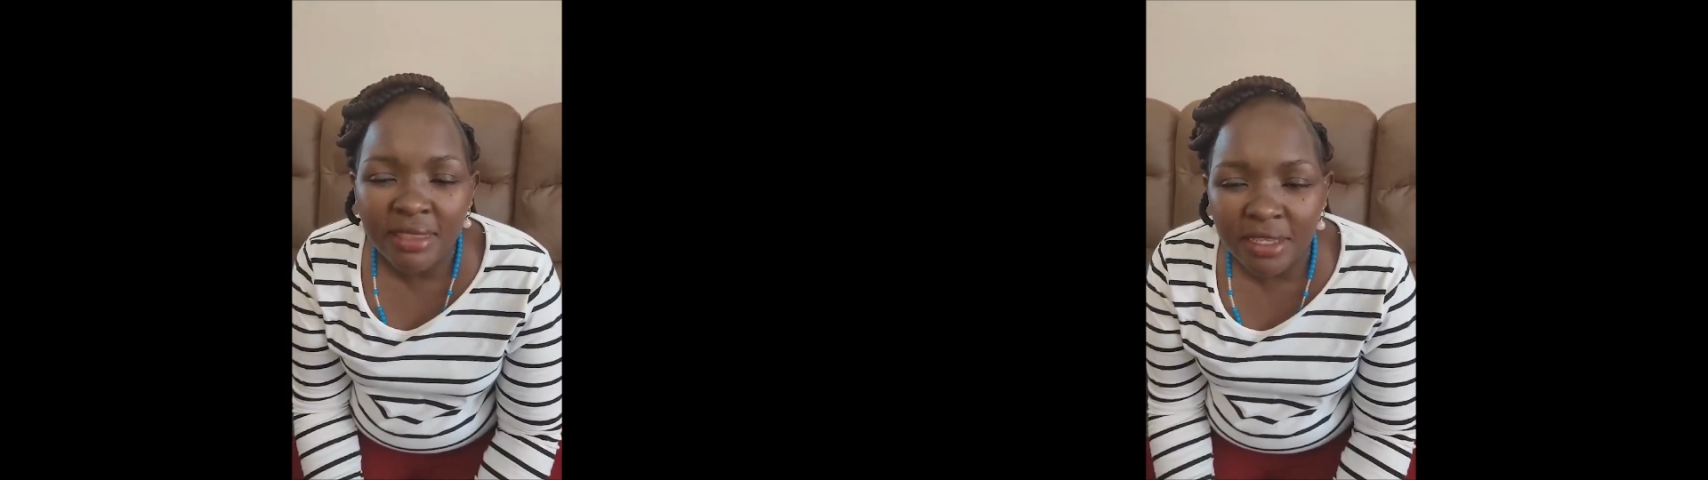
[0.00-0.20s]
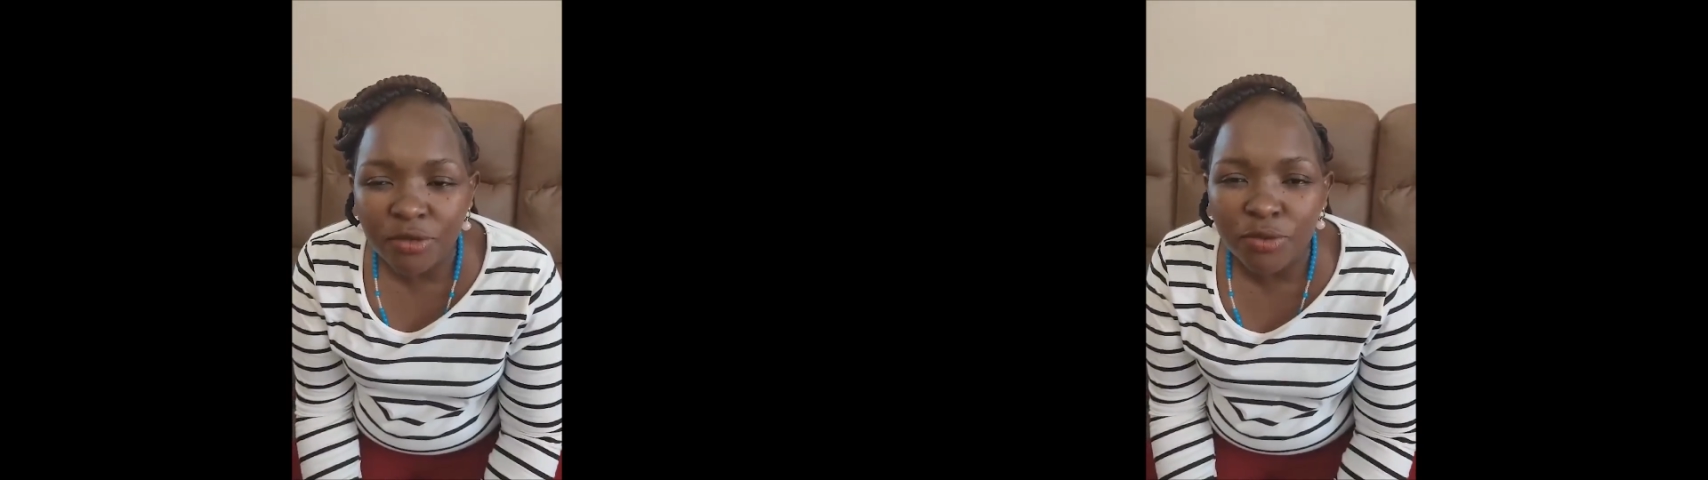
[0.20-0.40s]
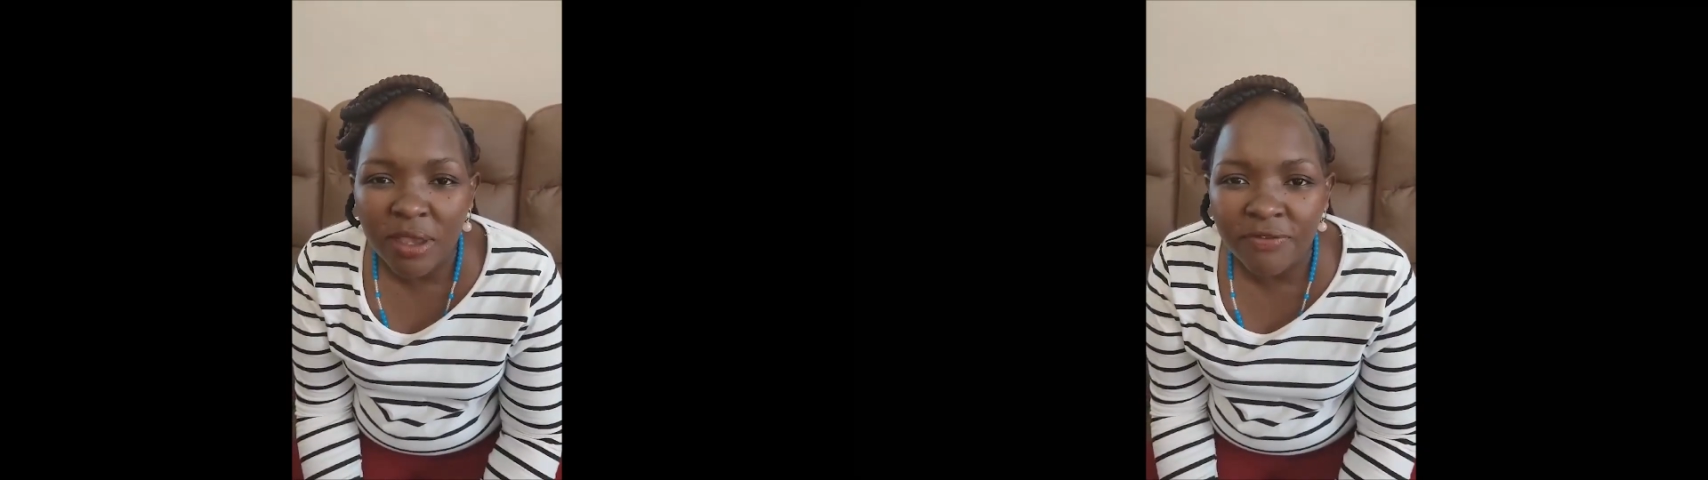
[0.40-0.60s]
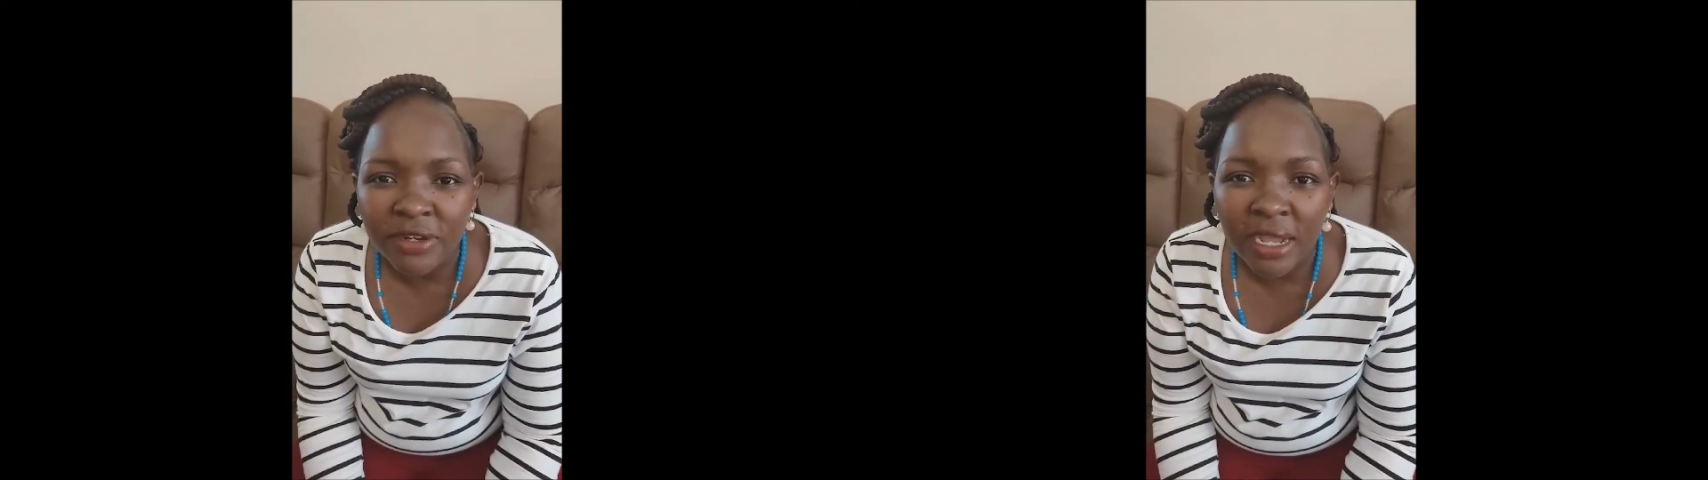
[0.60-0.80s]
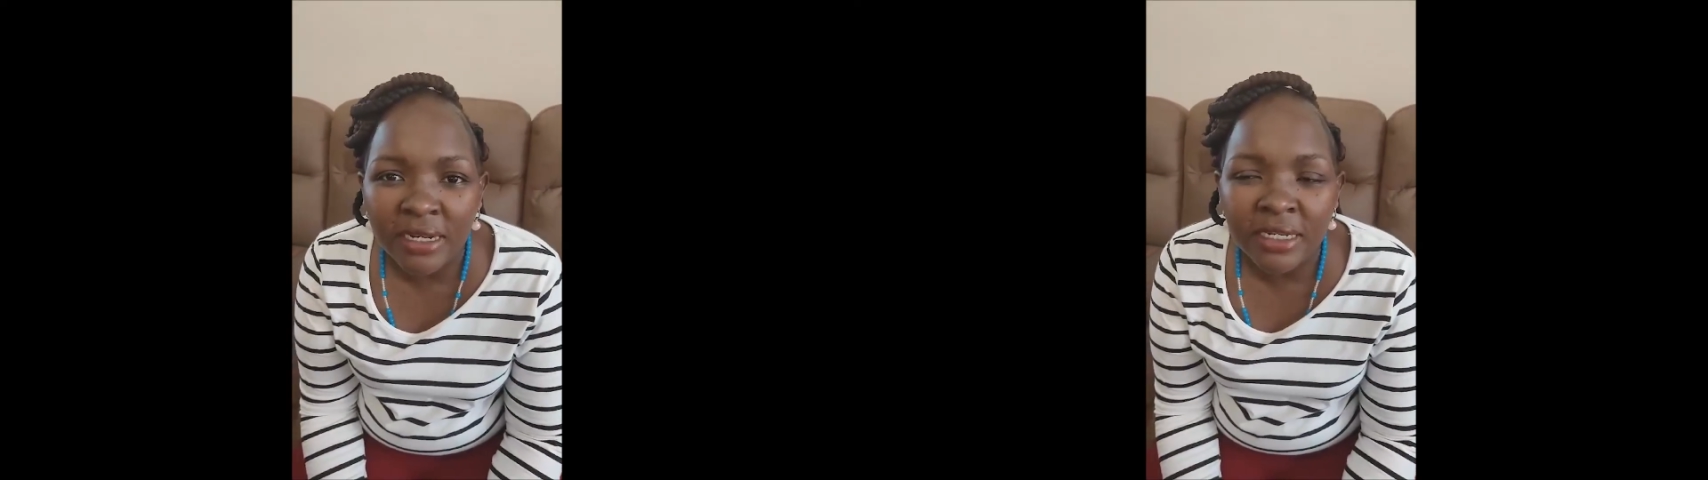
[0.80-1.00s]
things we have
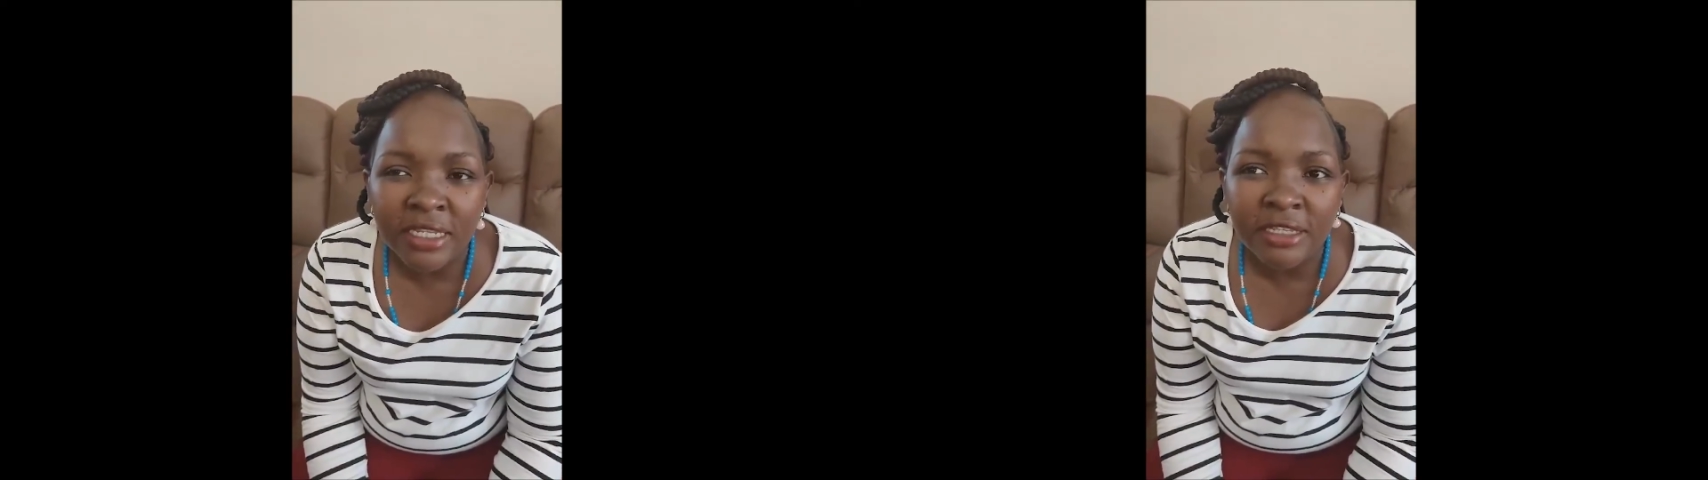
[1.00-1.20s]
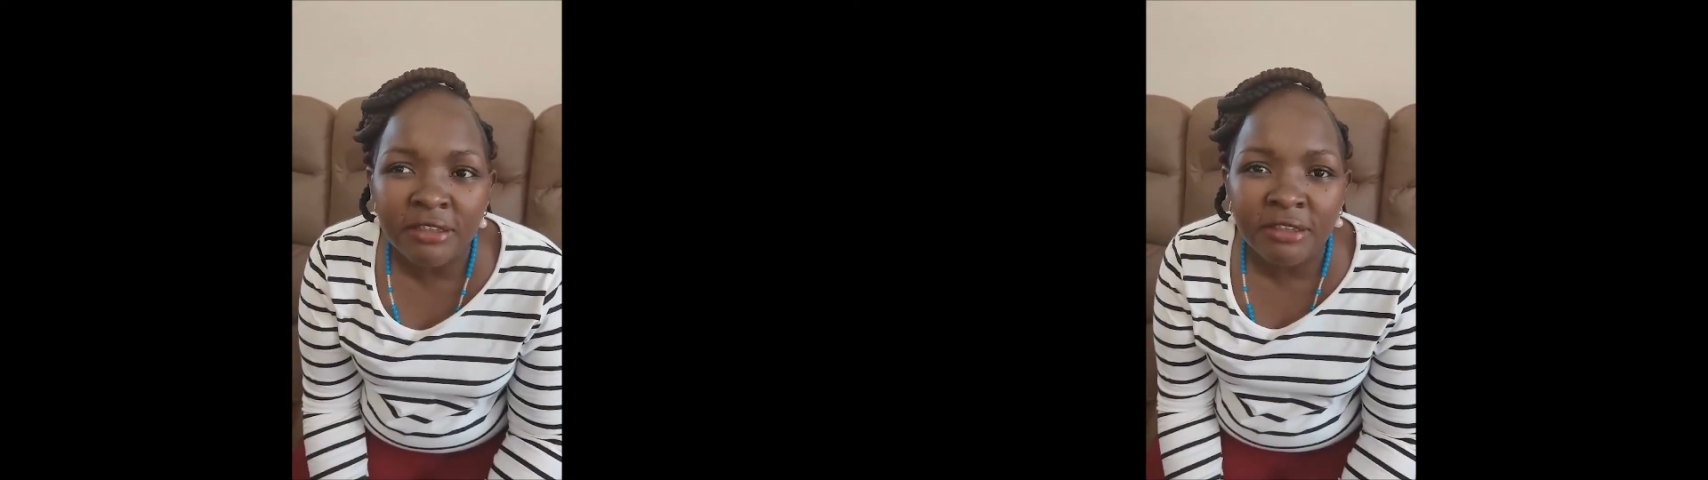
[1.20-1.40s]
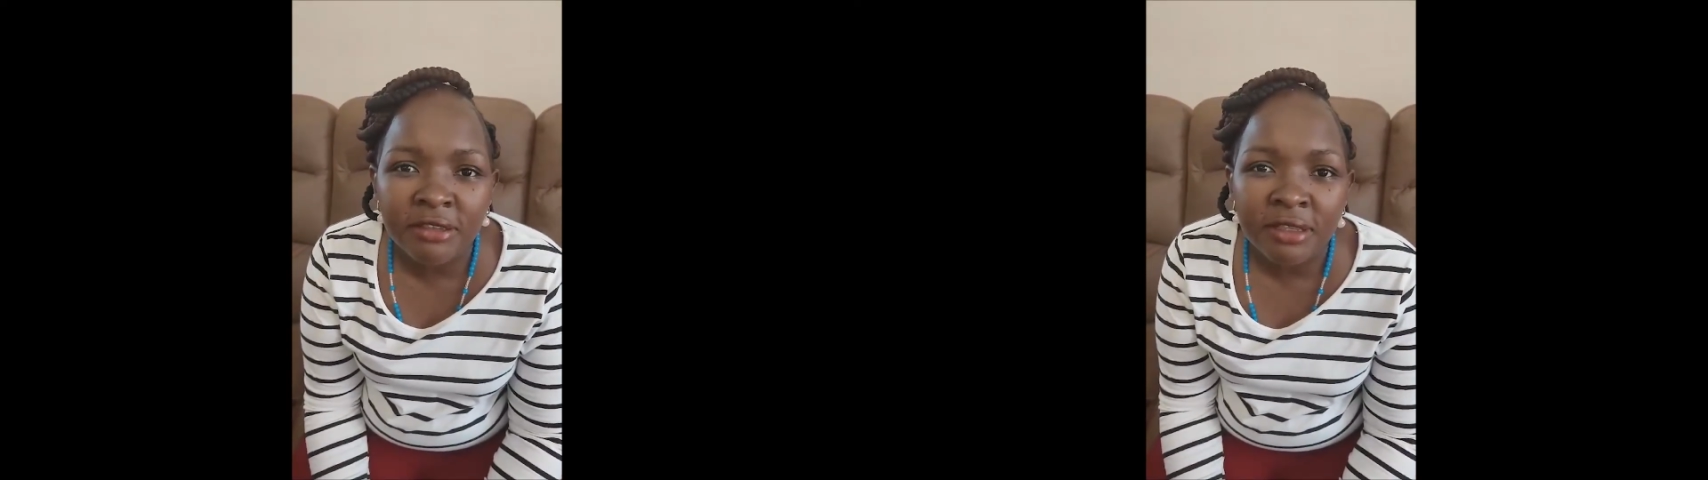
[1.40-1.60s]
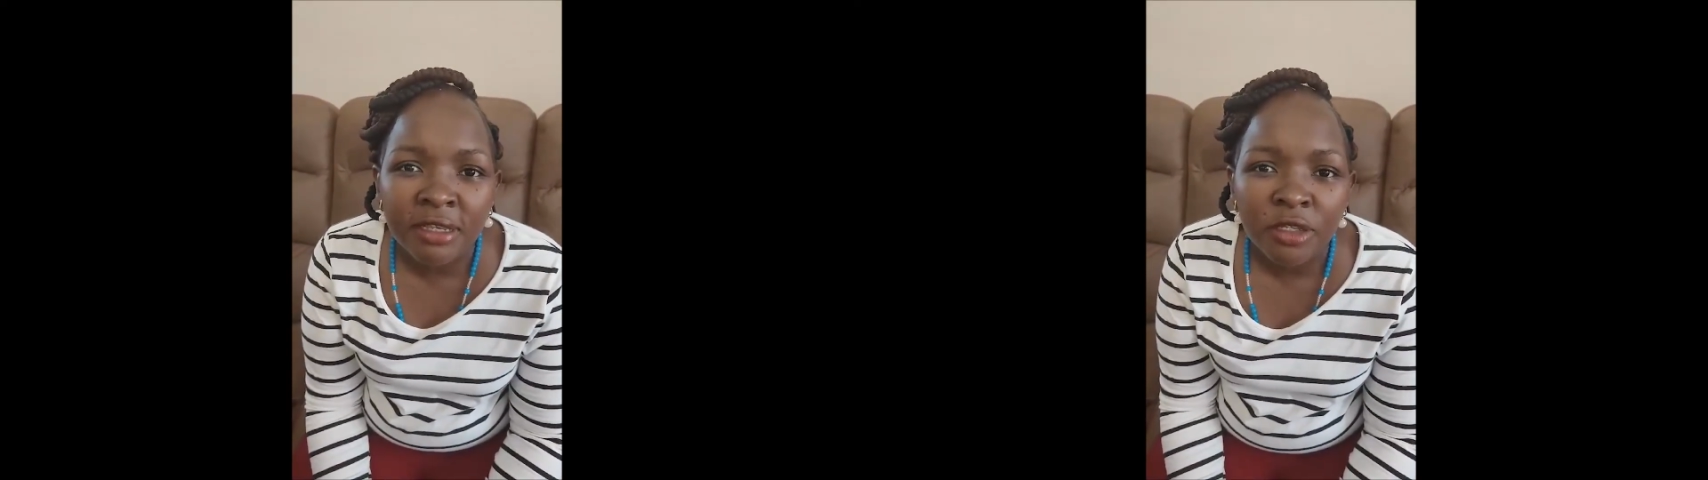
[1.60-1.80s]
done is